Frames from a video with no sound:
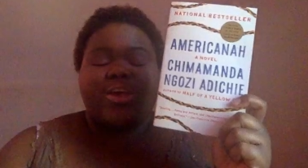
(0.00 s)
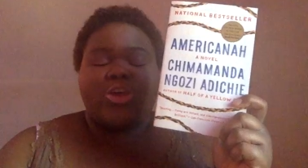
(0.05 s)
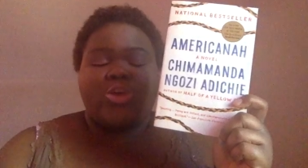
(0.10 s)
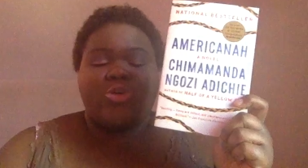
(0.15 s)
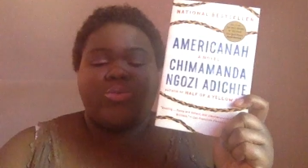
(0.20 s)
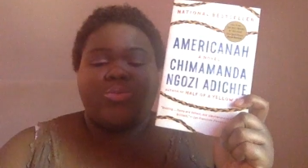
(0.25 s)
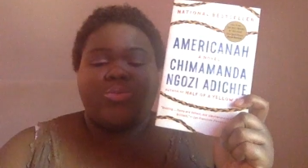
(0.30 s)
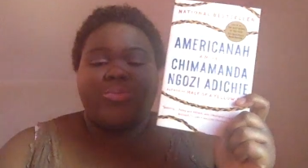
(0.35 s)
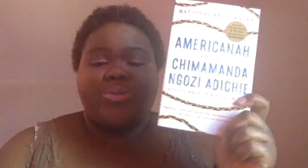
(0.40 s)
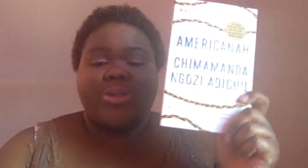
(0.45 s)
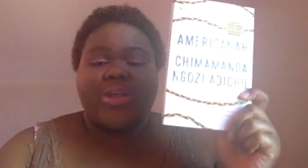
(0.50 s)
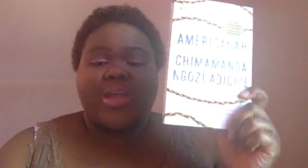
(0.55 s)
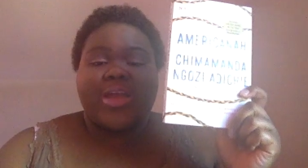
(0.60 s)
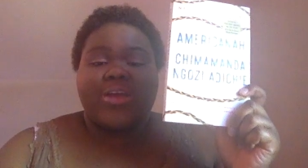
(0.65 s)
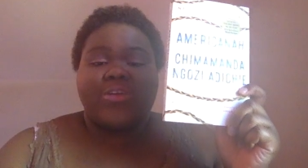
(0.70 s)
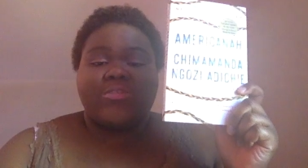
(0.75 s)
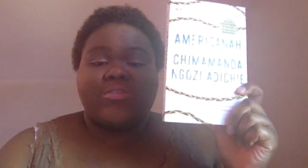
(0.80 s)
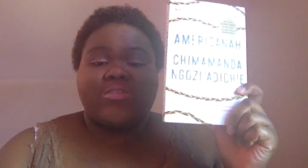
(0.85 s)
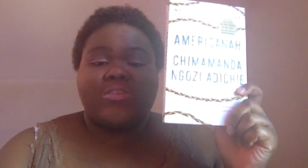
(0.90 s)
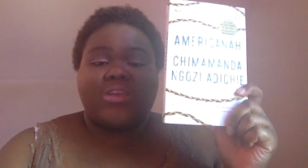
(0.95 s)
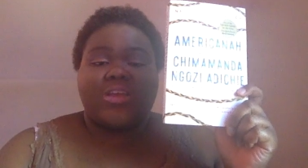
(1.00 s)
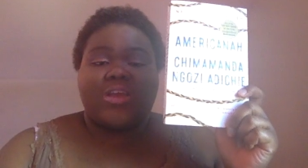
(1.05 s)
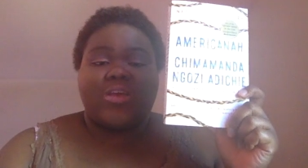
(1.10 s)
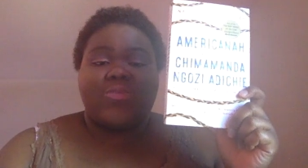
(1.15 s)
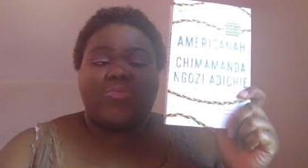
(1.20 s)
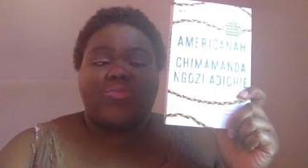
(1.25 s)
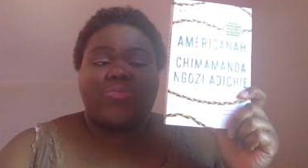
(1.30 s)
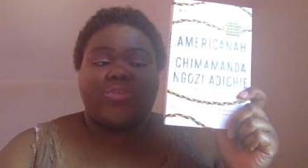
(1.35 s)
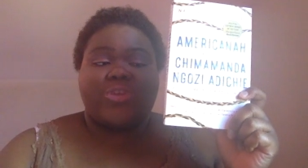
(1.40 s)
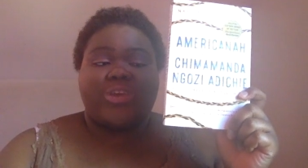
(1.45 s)
you pronounce it.
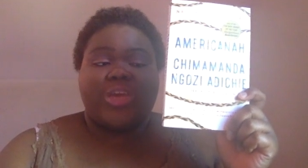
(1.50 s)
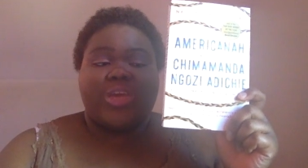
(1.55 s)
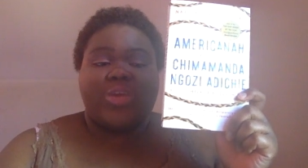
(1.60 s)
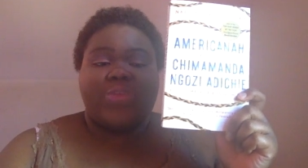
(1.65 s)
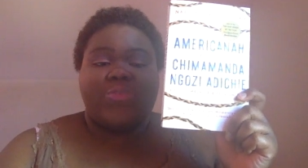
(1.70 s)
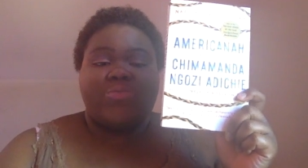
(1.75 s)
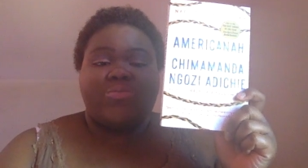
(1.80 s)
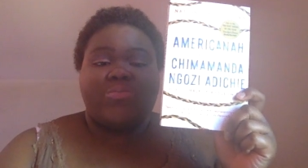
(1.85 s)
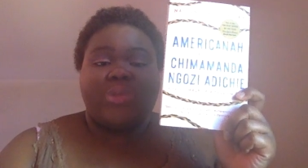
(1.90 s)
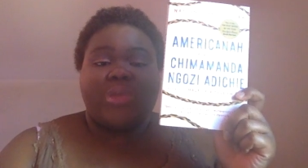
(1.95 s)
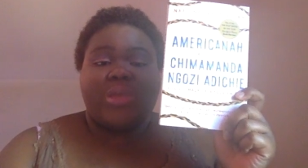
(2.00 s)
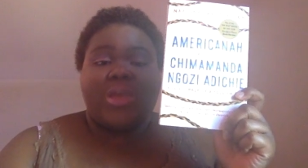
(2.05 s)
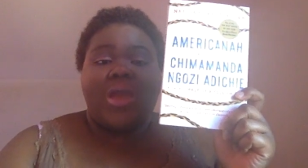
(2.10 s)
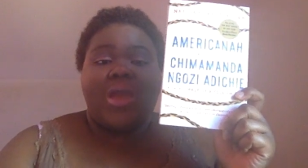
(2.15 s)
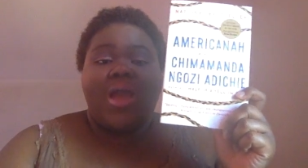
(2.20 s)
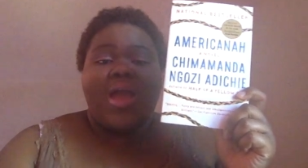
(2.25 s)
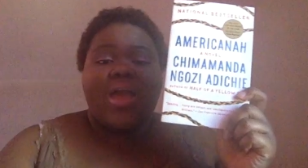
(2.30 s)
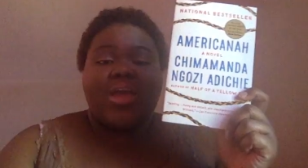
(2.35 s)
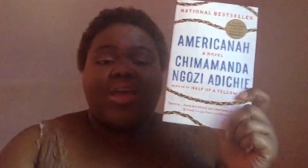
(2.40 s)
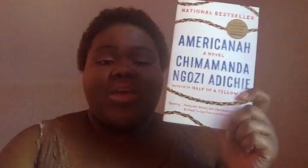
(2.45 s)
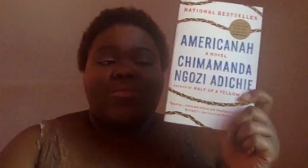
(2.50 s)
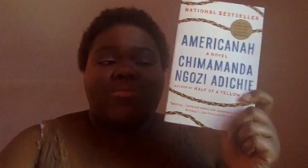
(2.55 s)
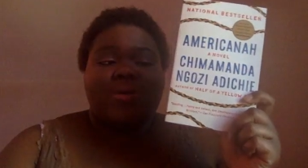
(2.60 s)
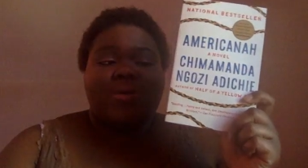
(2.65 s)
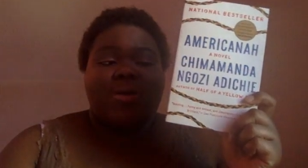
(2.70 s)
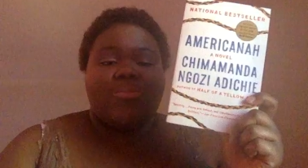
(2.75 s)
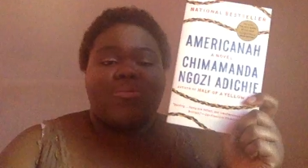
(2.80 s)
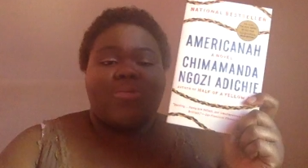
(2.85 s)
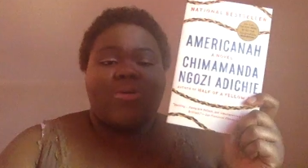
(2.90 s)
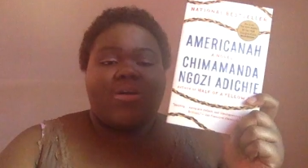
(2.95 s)
Forgive me if
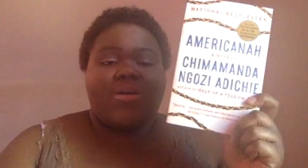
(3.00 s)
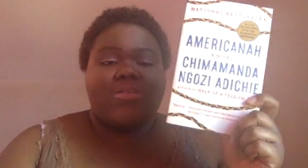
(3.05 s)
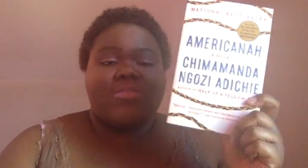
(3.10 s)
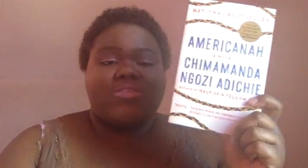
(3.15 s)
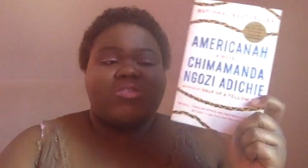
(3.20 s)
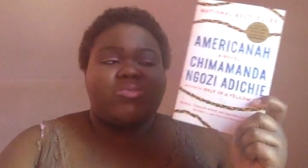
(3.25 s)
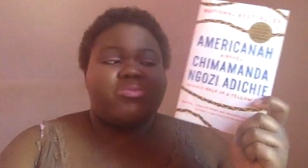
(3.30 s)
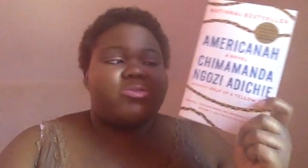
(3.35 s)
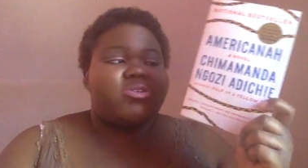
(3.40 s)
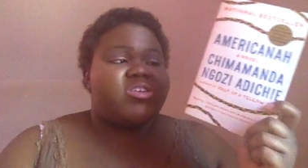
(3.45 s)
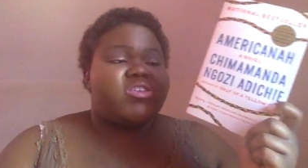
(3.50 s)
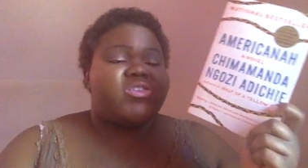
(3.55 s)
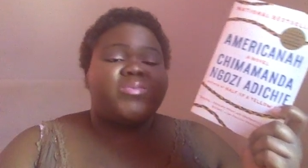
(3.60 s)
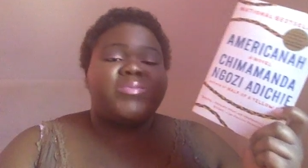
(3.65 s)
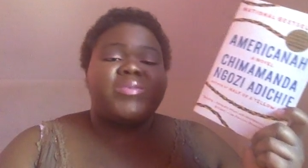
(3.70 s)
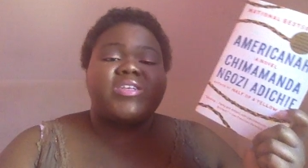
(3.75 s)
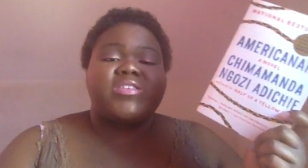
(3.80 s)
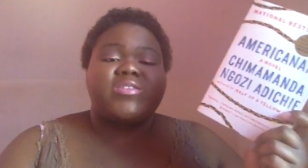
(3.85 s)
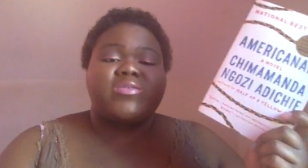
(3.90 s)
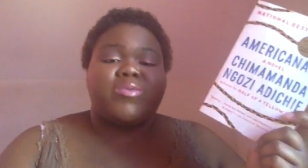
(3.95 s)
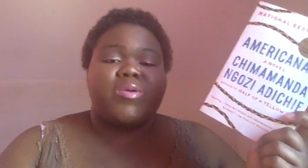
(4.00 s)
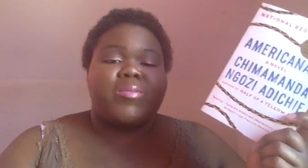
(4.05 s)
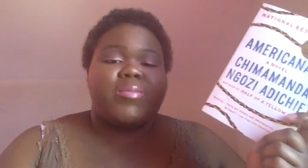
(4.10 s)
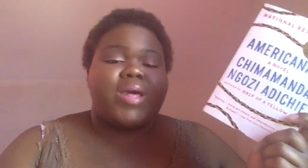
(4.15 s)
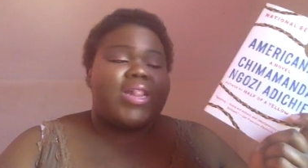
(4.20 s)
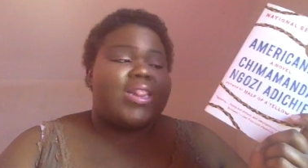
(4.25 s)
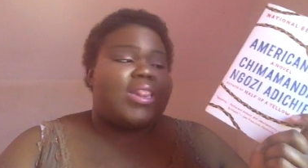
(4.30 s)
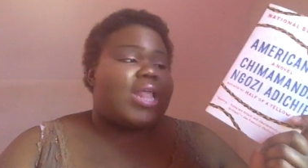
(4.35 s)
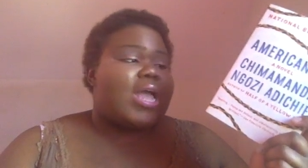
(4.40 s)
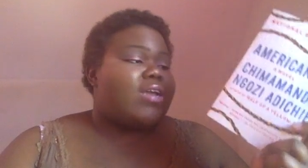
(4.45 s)
I'm wrong. This book is messing with
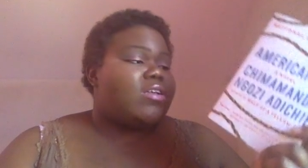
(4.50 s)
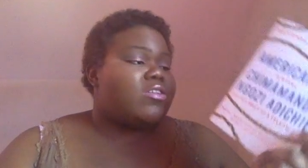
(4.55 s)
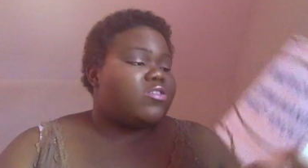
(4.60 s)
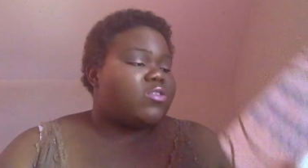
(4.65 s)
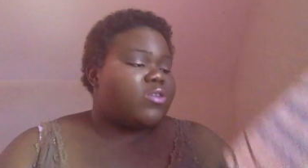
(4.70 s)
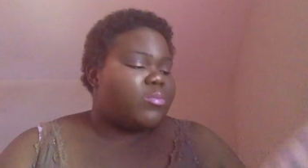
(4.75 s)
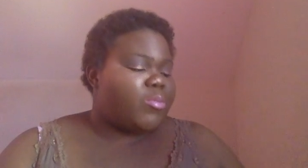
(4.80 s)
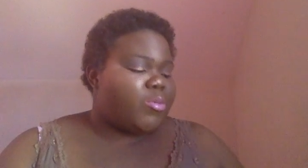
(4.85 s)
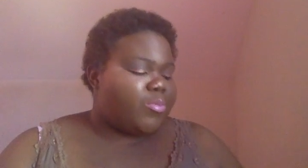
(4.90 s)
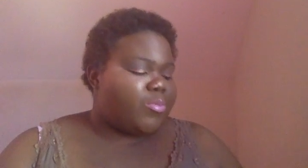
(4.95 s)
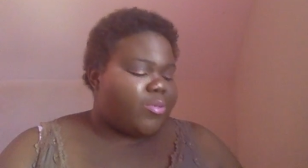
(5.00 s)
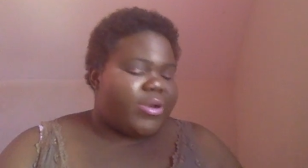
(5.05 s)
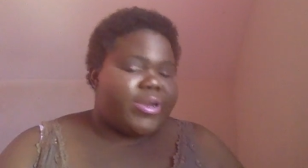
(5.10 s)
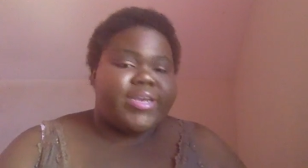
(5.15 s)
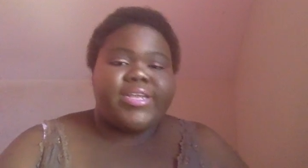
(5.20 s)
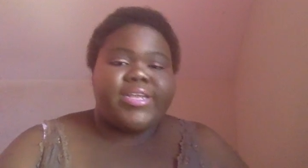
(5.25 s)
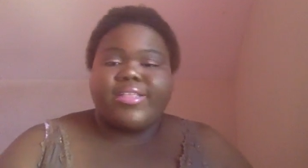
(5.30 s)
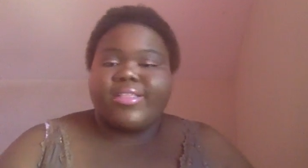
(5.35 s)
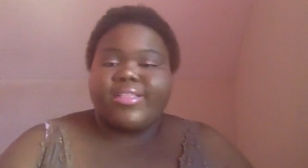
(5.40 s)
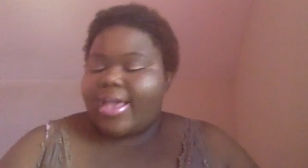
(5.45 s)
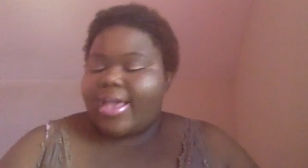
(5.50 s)
my lighting, so I'm going to bring it